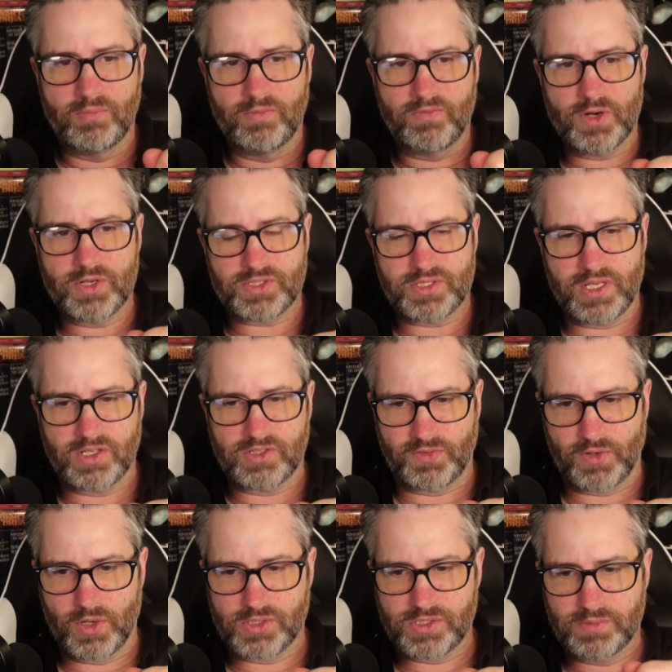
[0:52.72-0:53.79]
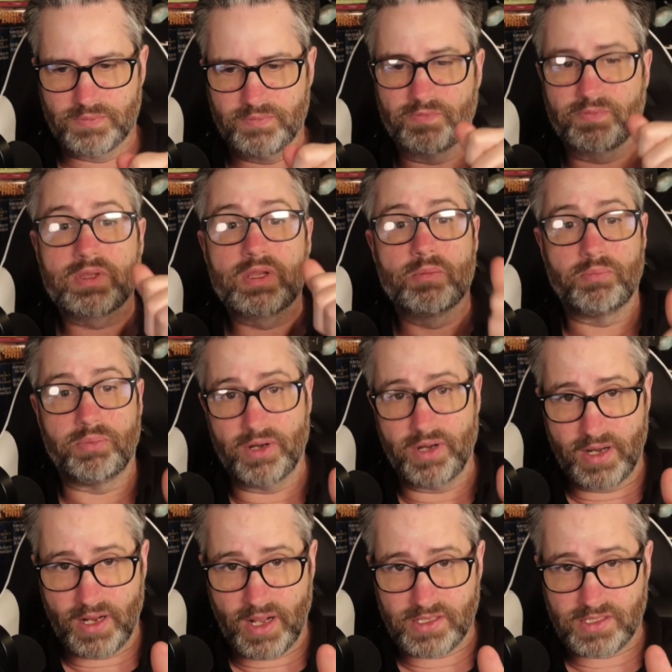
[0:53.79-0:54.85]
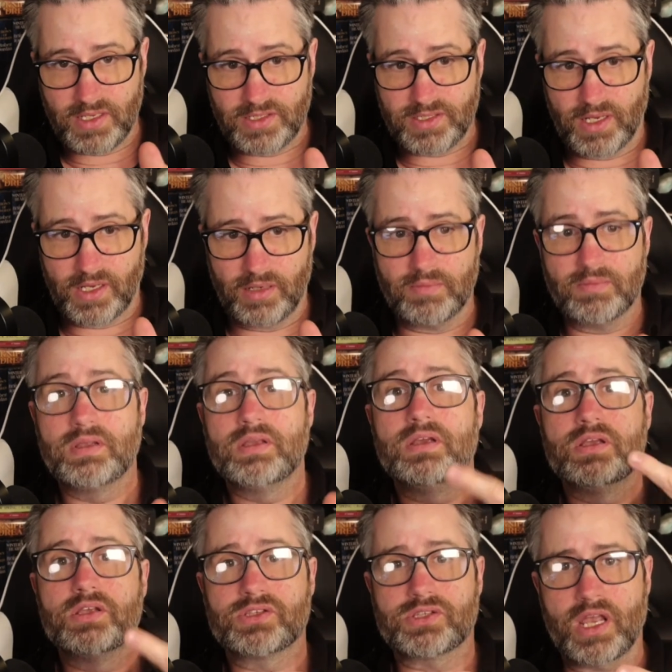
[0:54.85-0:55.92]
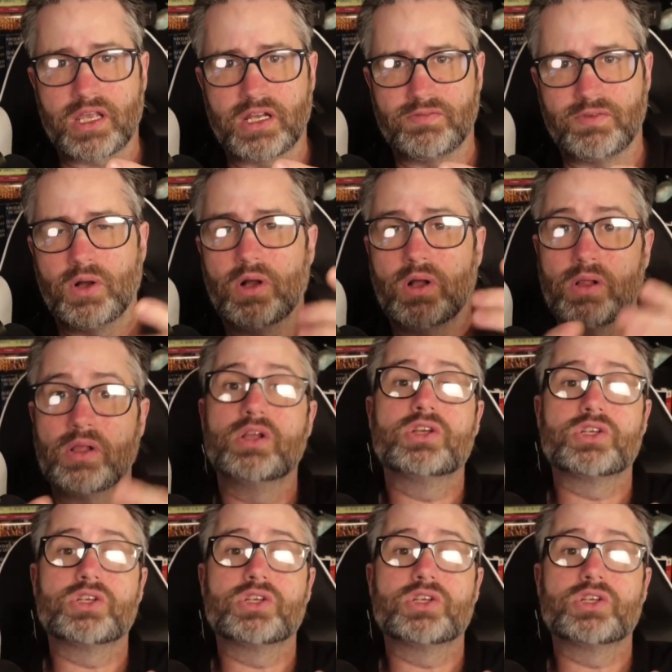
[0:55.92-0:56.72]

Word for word: First things first, put in an IT ticket Second of all,